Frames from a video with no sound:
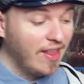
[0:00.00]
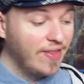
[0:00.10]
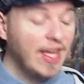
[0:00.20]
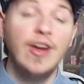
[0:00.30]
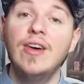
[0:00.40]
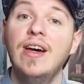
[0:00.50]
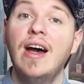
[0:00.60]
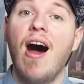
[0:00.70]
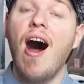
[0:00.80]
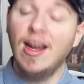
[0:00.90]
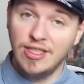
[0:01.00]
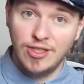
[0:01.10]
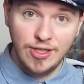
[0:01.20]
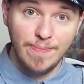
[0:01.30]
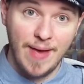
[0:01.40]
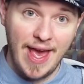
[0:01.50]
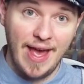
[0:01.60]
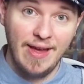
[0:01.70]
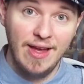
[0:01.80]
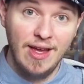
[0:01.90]
They are hard to
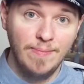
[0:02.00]
compare,